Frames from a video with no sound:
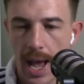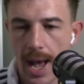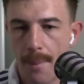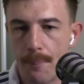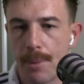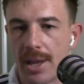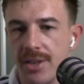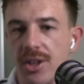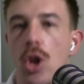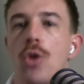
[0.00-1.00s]
Um, but
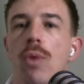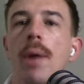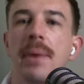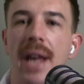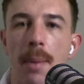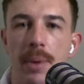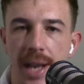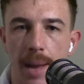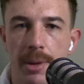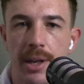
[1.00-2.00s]
there's a lot of rugby up and
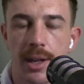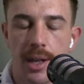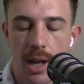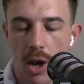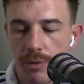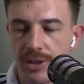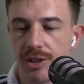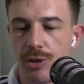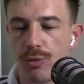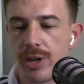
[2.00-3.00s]
coming.
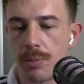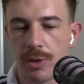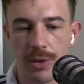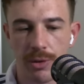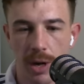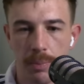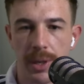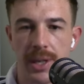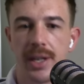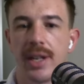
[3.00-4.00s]
Obviously, Northern Hemisphere yes.
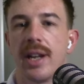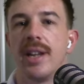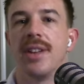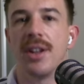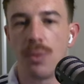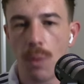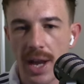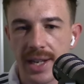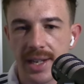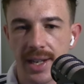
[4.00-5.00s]
rugby is
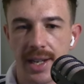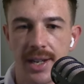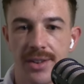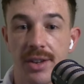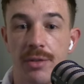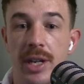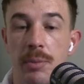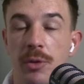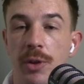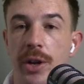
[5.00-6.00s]
underway. Southern
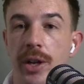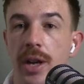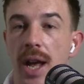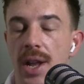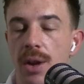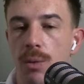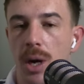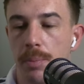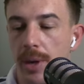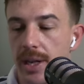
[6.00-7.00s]
Hemisphere uh, uh
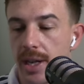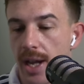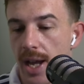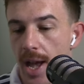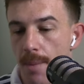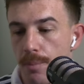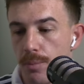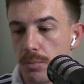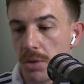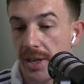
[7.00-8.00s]
rugby um,
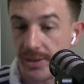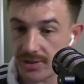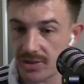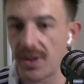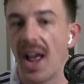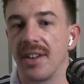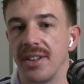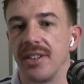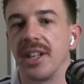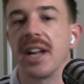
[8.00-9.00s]
is
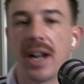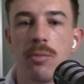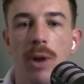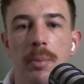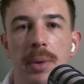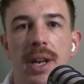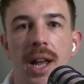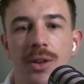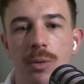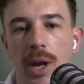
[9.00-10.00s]
starting to get club rugby
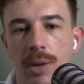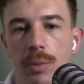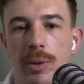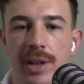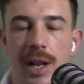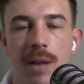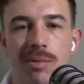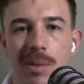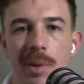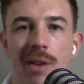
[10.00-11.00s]
underway. When we say club
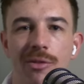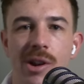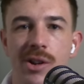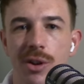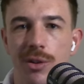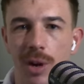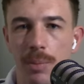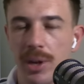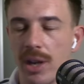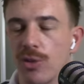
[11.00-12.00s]
rugby, our franchise
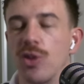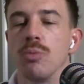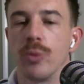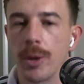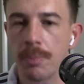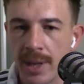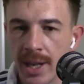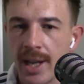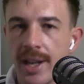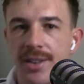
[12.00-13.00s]
rugby, our super rugby.
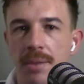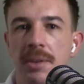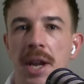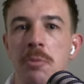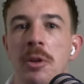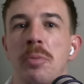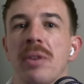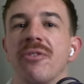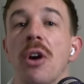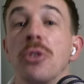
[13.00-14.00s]
Some teams have
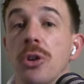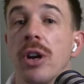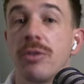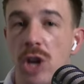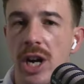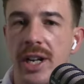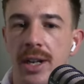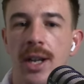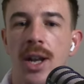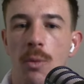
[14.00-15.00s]
been photograph
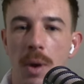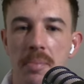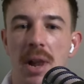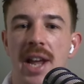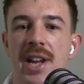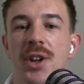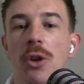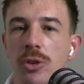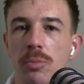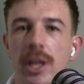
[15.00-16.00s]
training. One player,
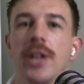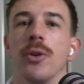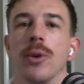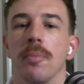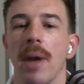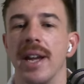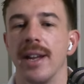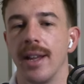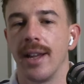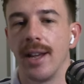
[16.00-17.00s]
notably, who had
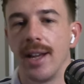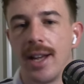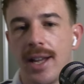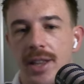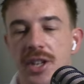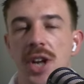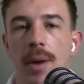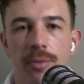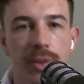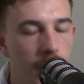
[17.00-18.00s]
made the
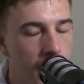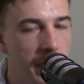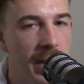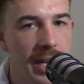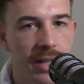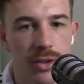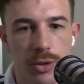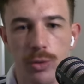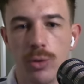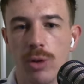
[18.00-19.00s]
jump from rugby league
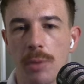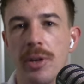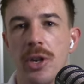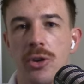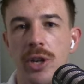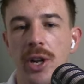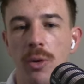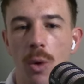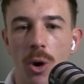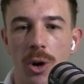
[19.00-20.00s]
to rugby union in
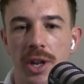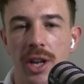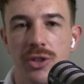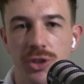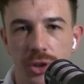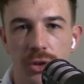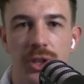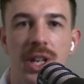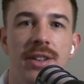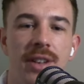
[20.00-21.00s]
a Waratahs
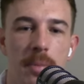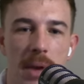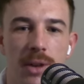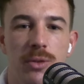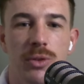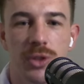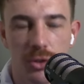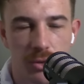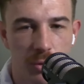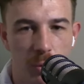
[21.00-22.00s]
jersey has come out,
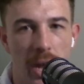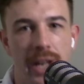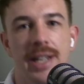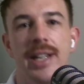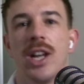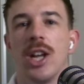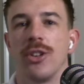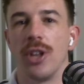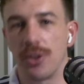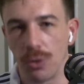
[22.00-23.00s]
Joseph Suaalii.
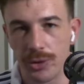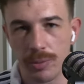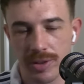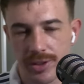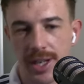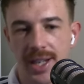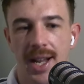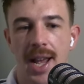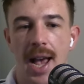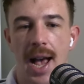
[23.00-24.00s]
So that's awesome to see.
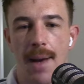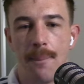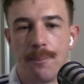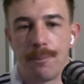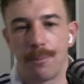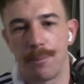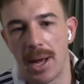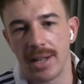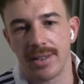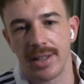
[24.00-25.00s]
Um,
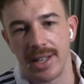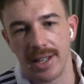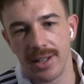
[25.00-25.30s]
but I cannot yeah.